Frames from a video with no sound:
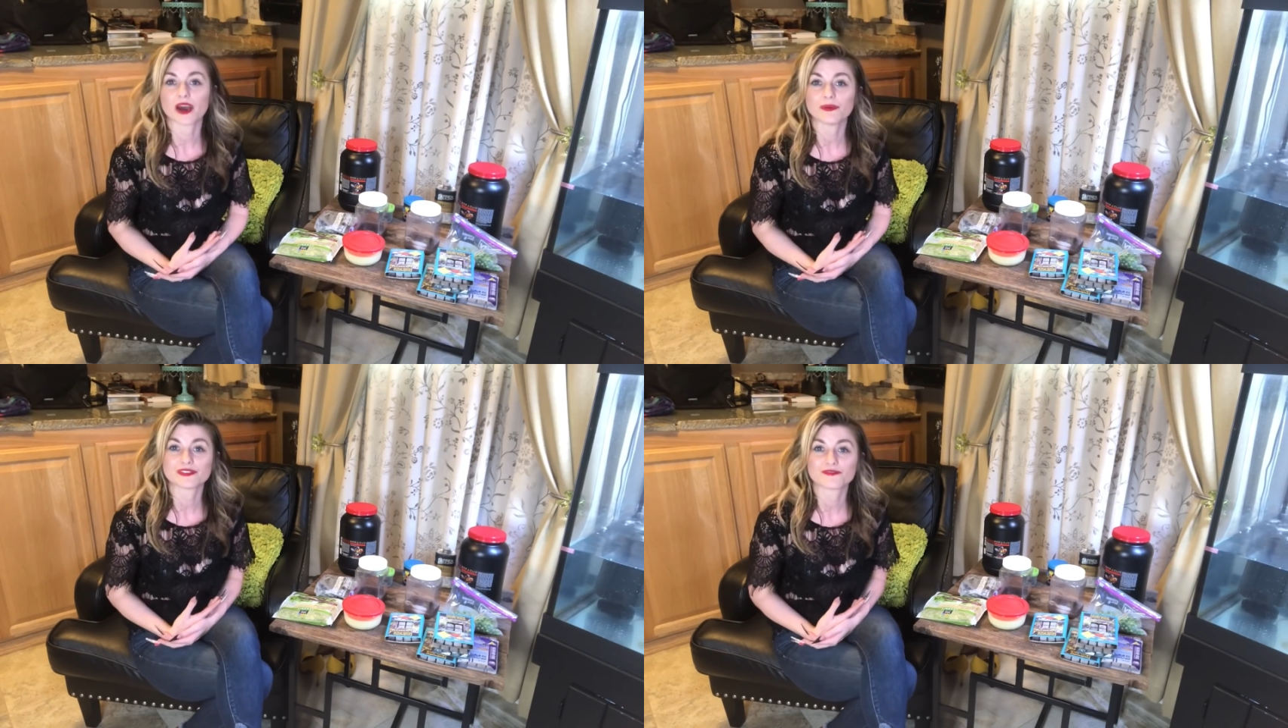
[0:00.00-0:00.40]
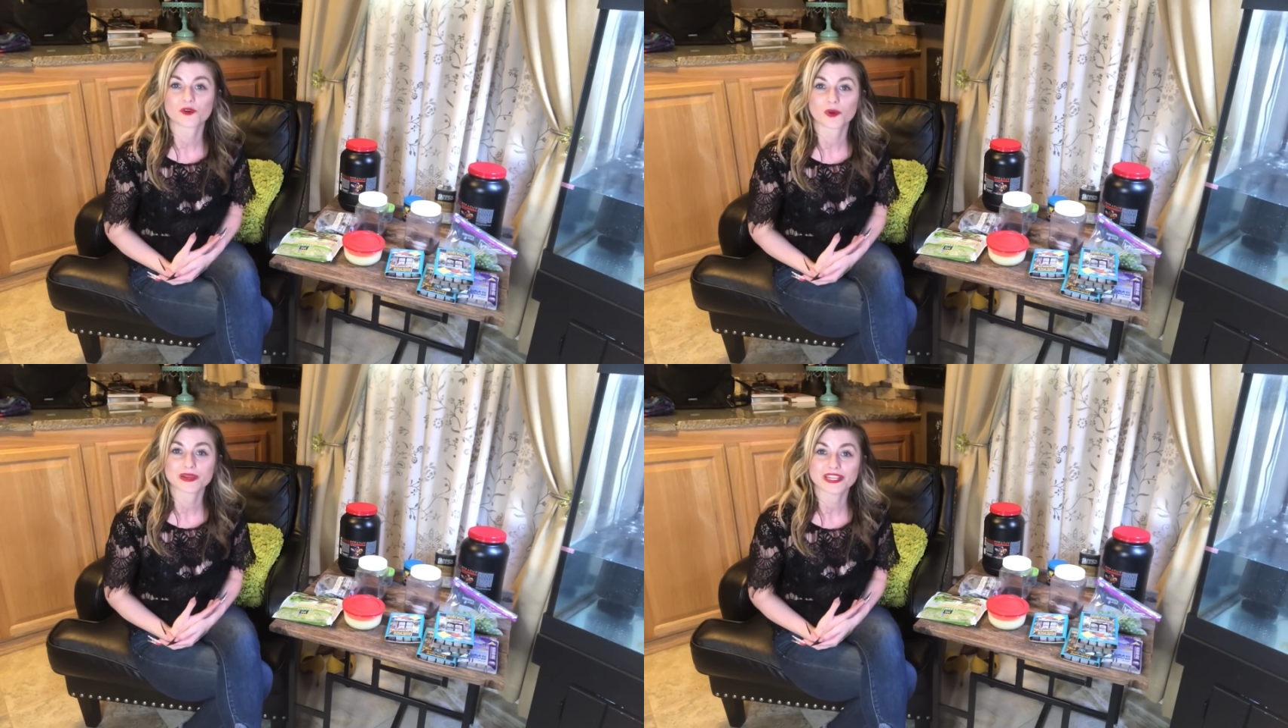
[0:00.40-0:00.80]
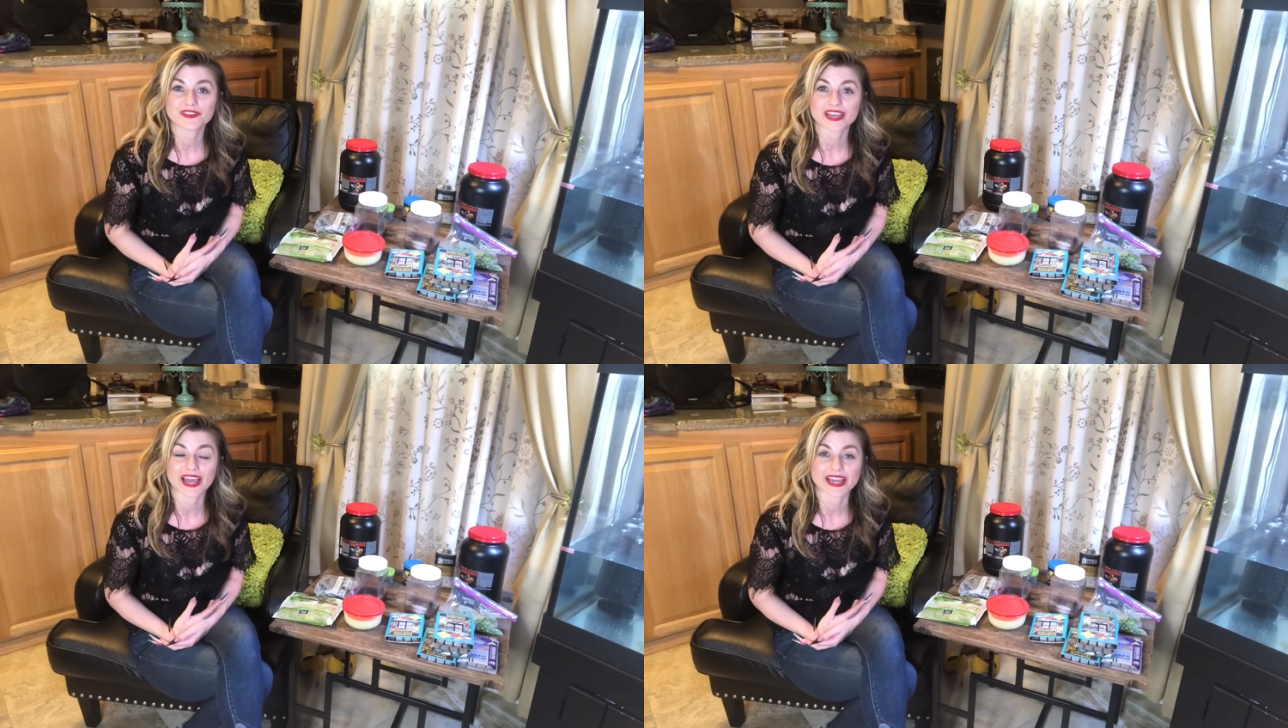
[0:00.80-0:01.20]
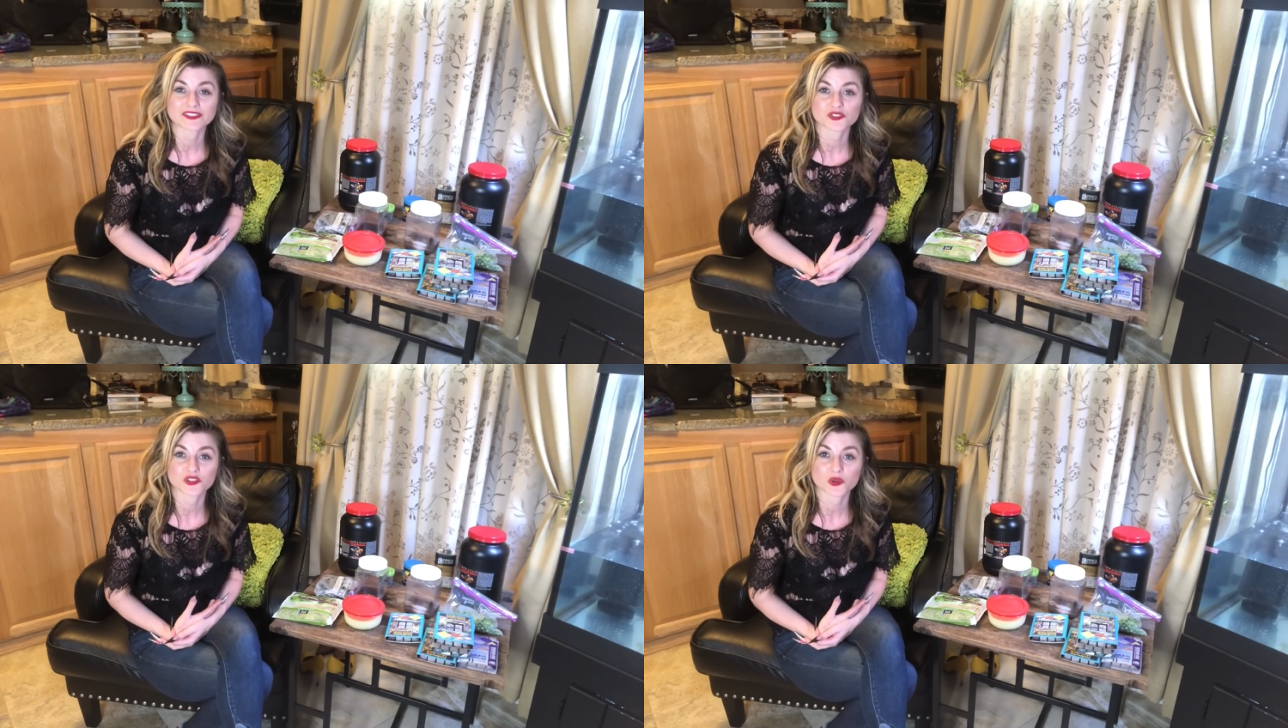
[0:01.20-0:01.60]
that was informative and that
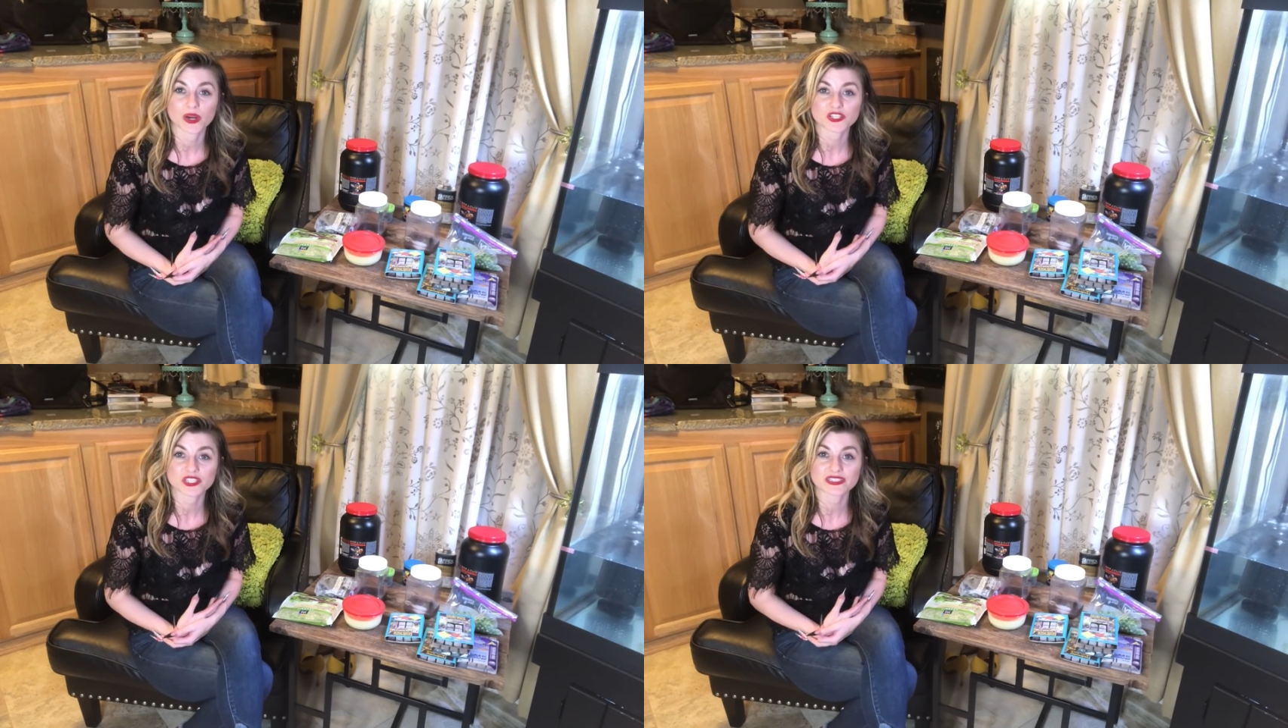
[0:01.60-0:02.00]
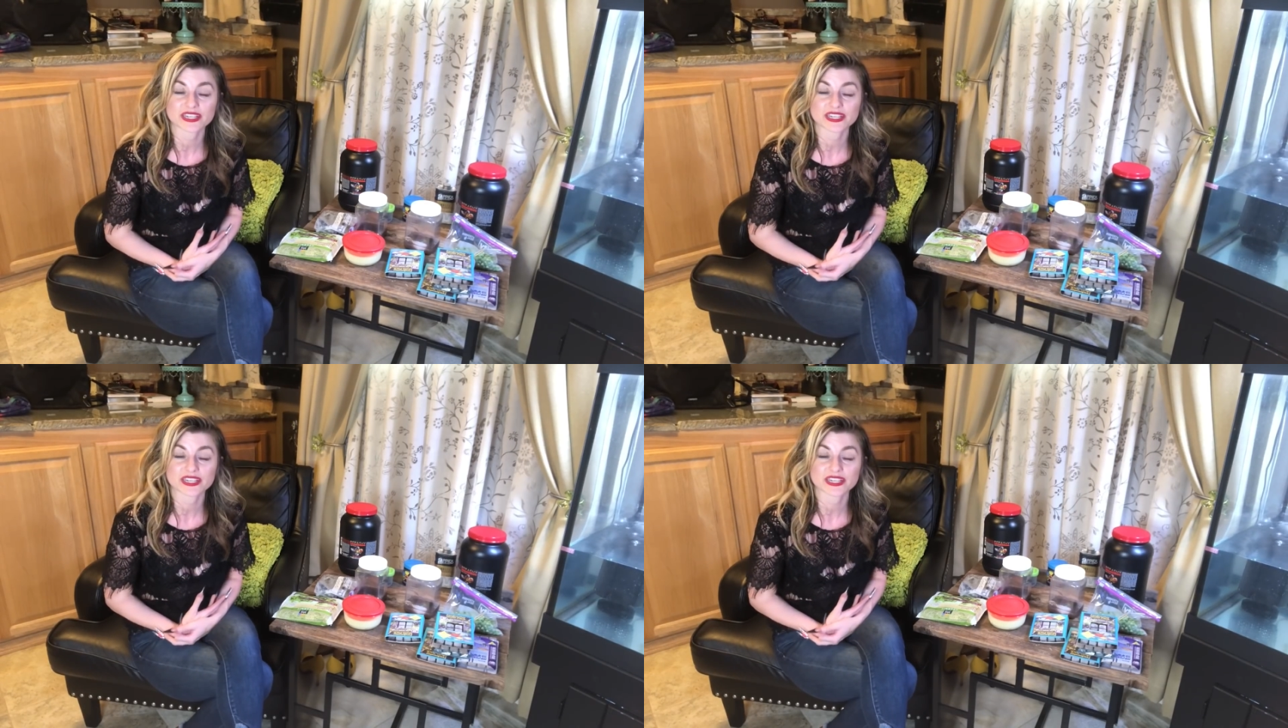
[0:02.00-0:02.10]
answered your questions,